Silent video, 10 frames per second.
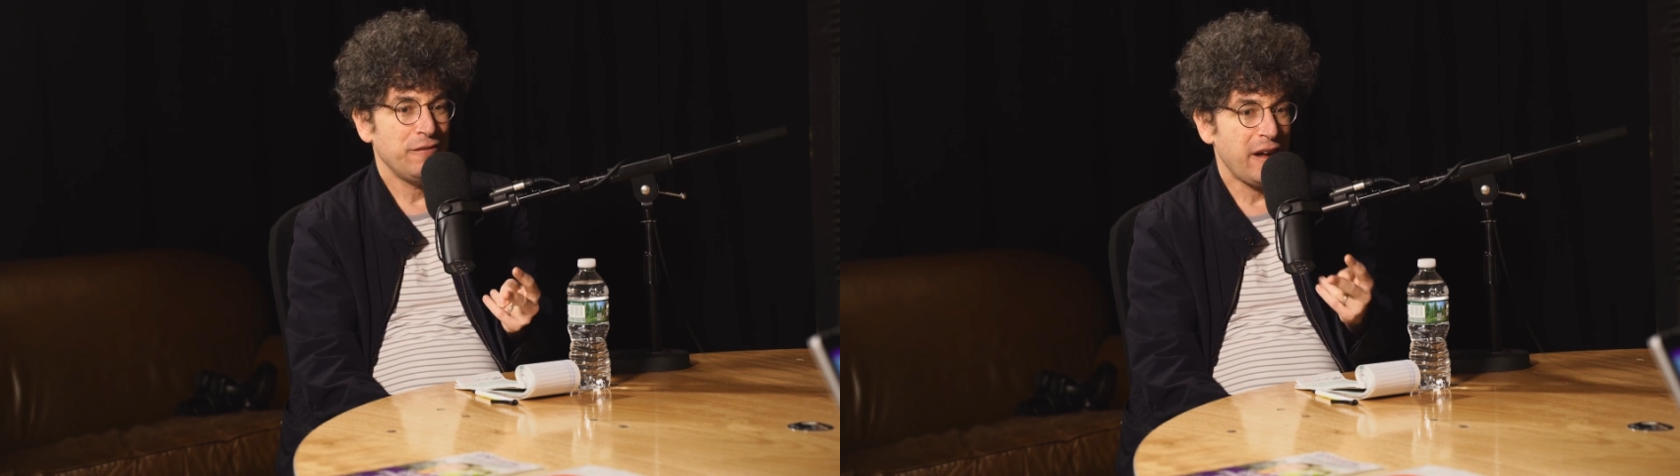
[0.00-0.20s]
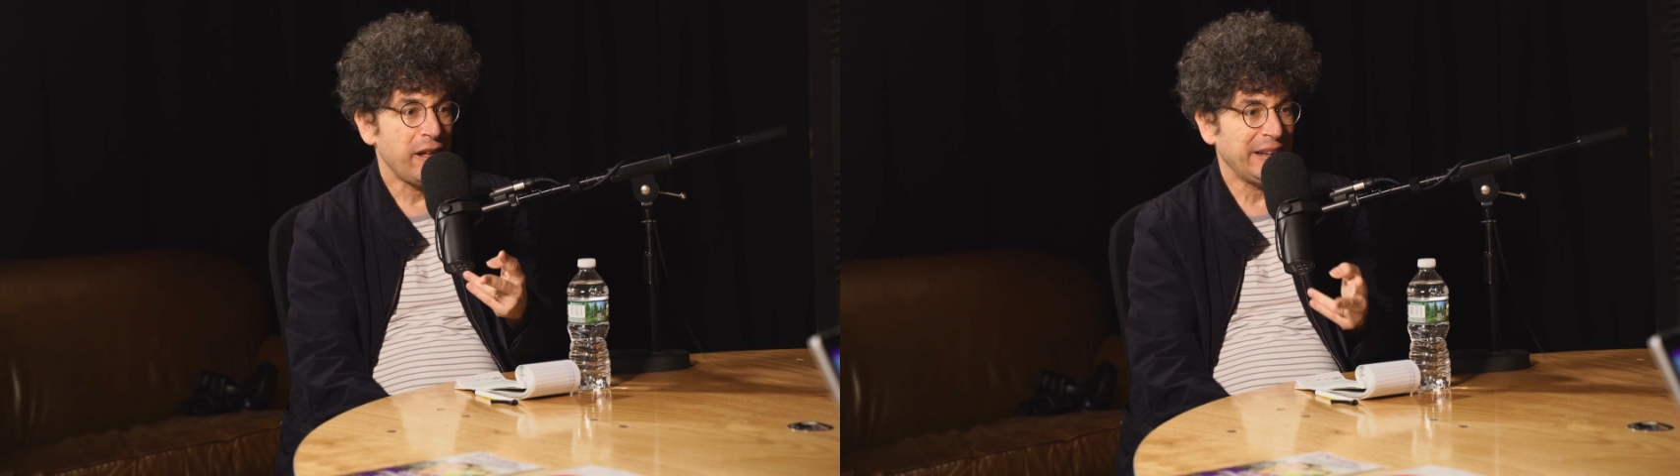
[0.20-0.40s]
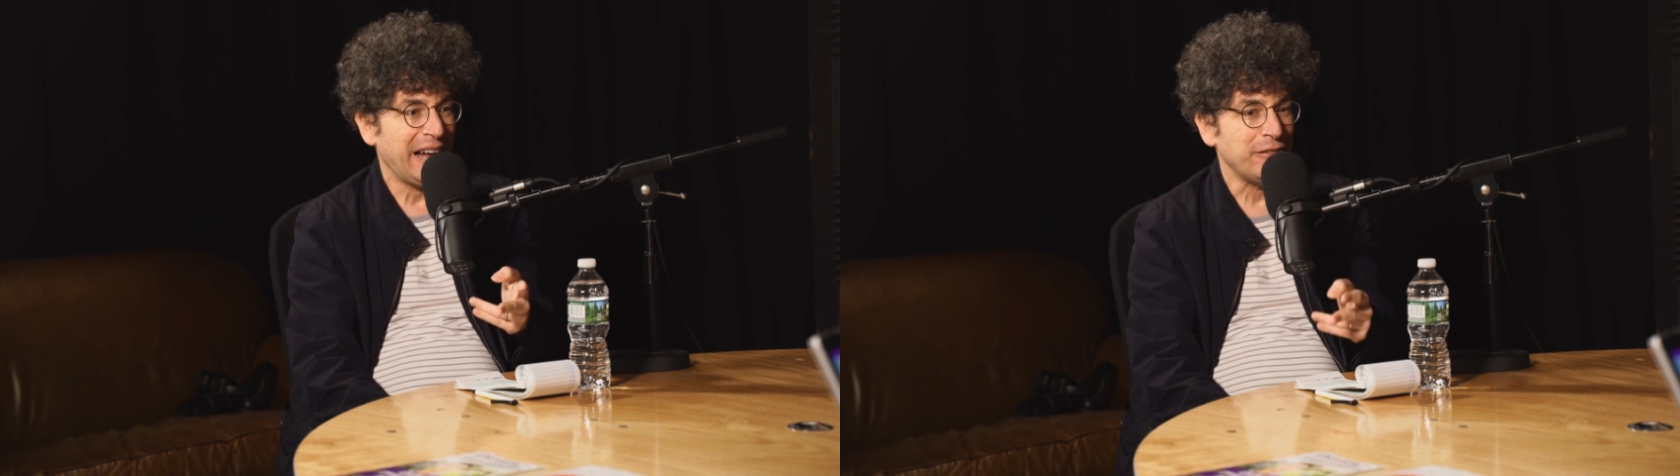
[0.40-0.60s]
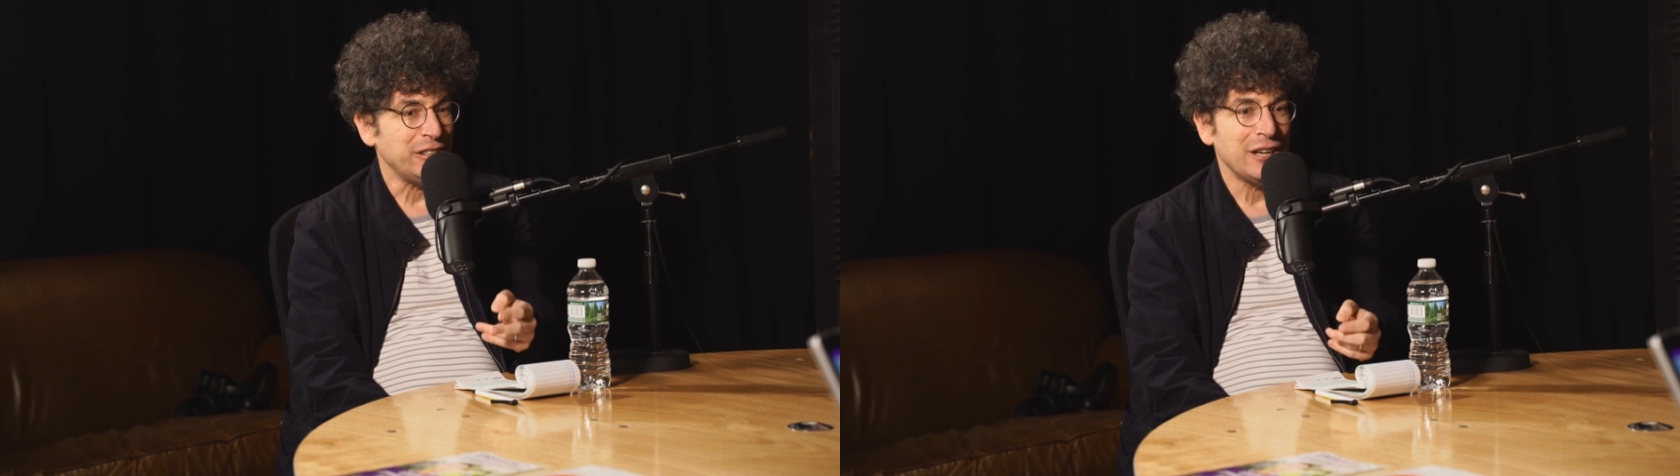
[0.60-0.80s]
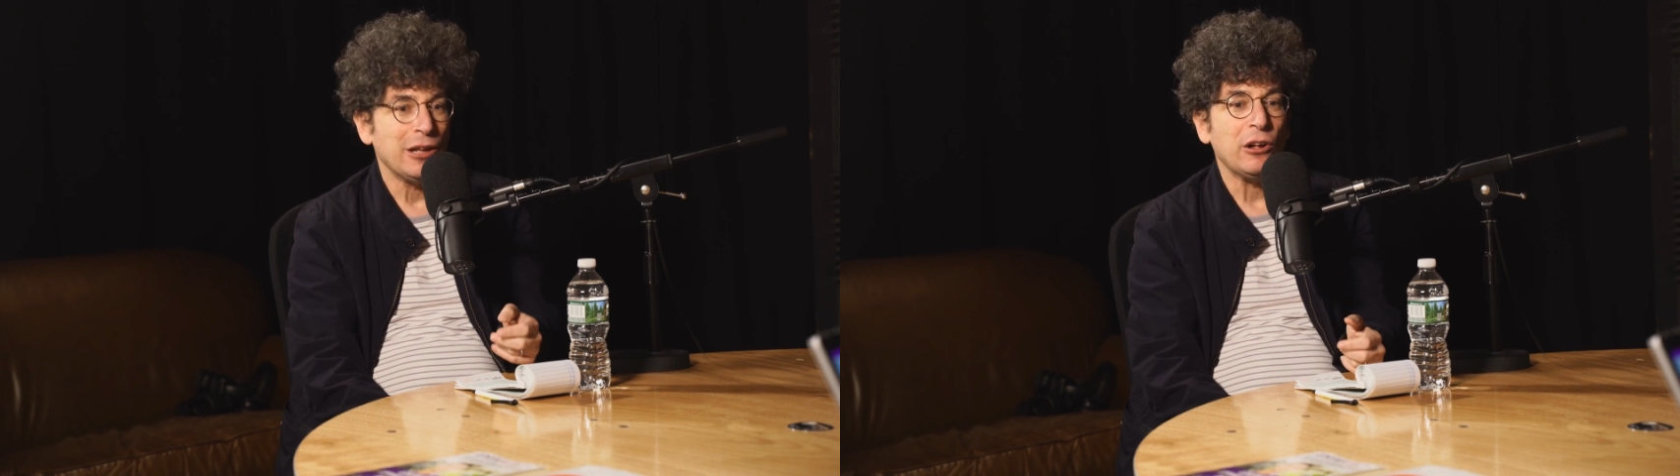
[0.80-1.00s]
failing
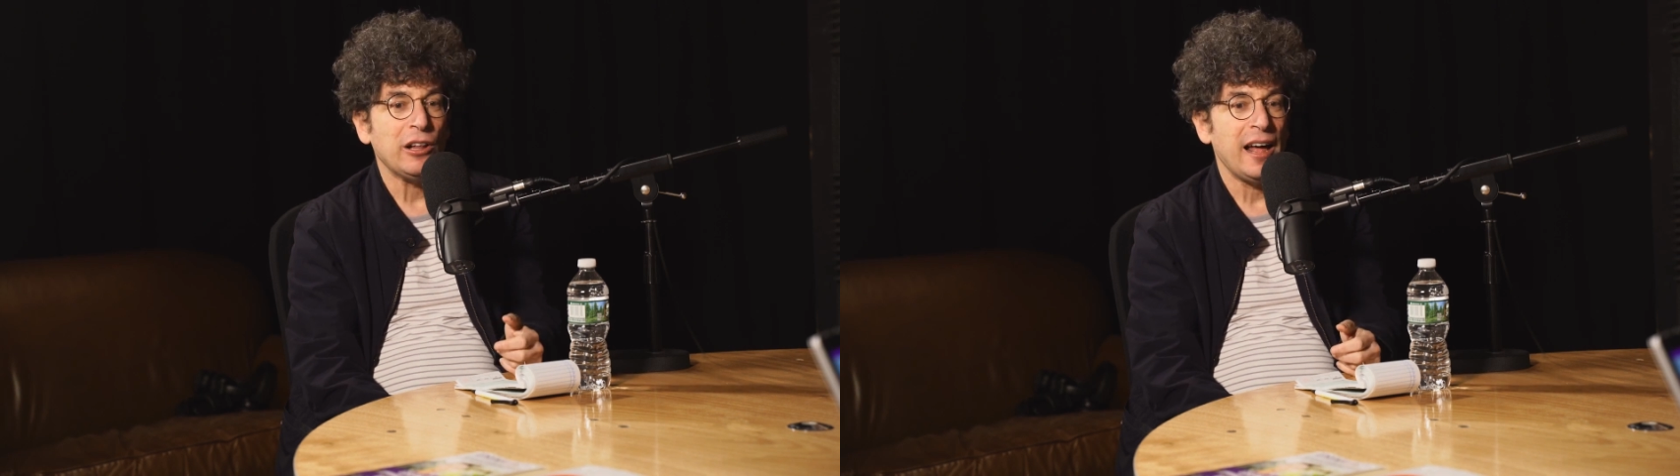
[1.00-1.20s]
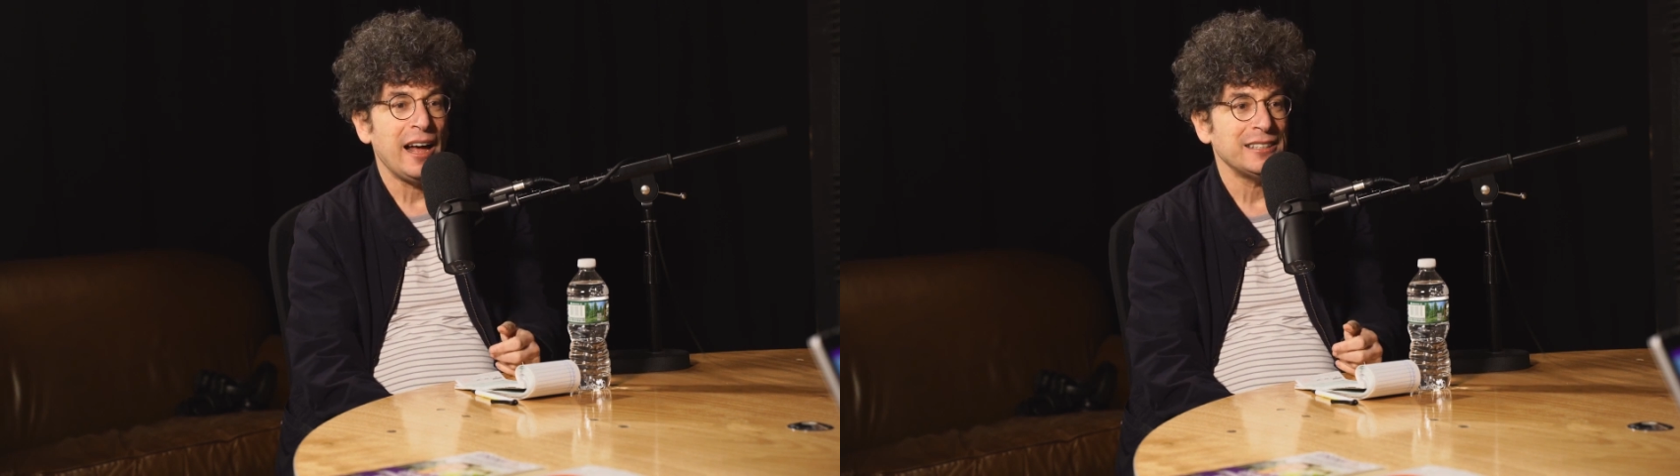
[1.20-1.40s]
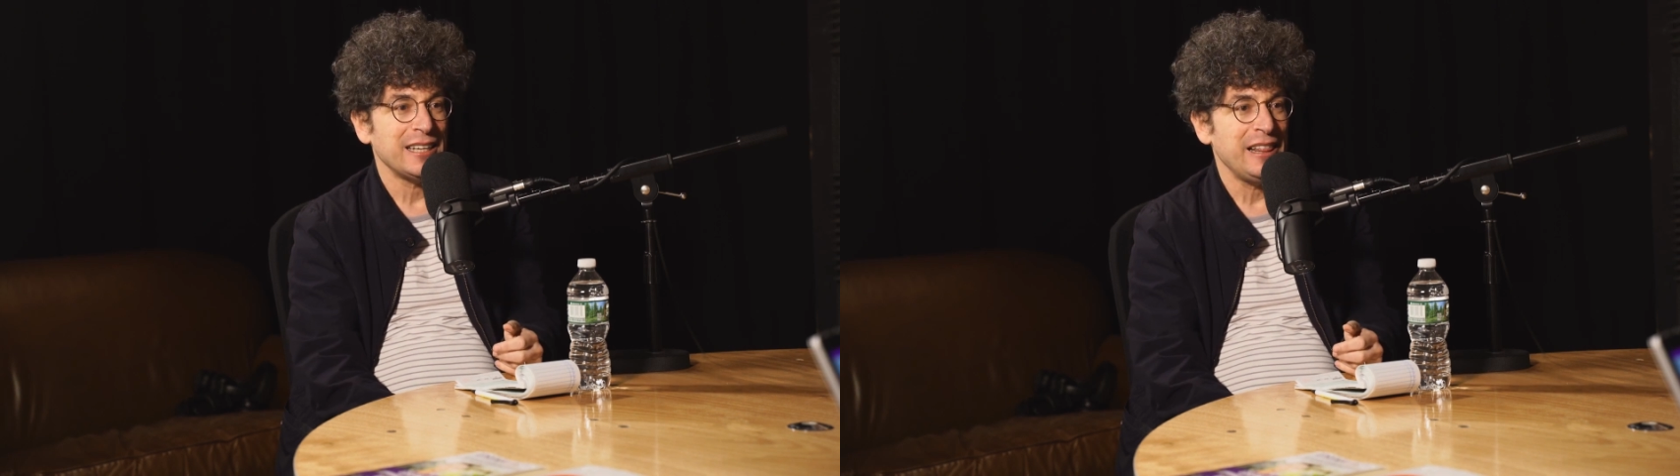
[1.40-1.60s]
every single class,